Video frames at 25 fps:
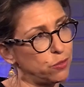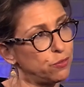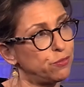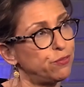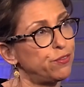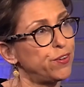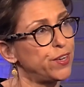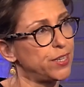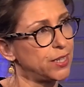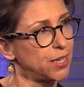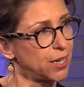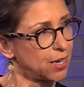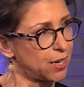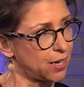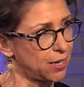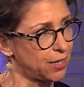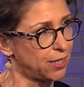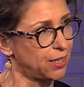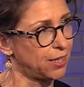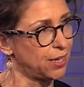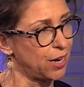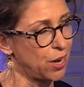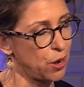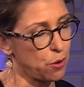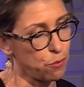you
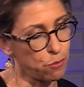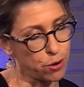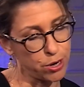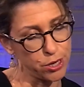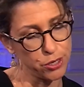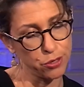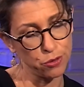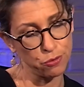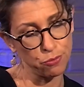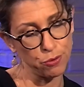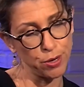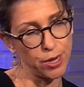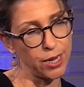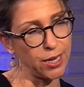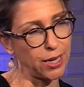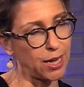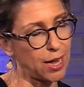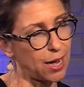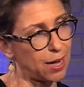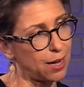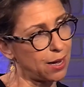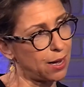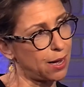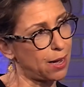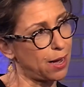physically, where you really
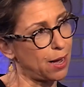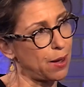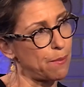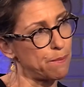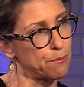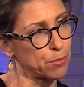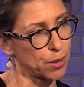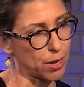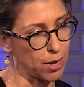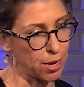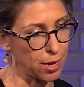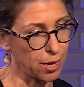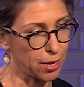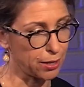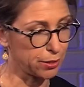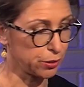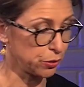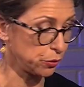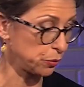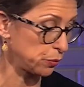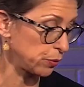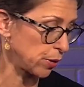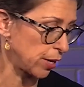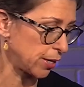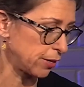um, uh,
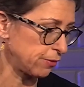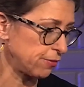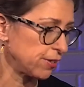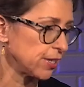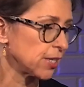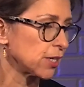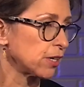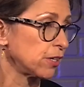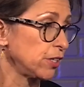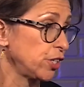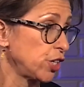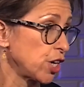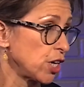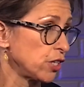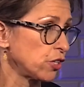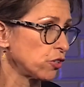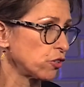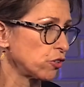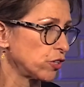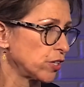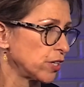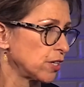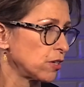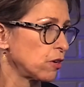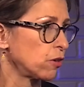do like physical
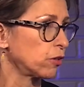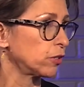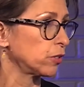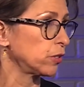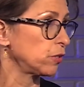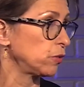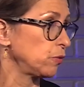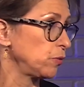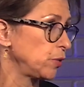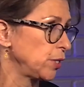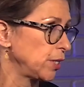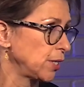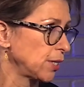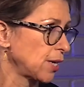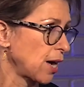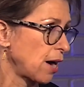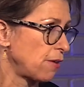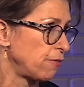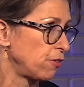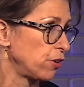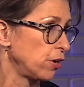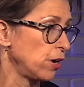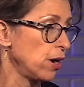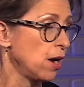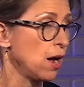gestures in order mm -hmm. to mm-hmm.
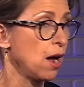discover,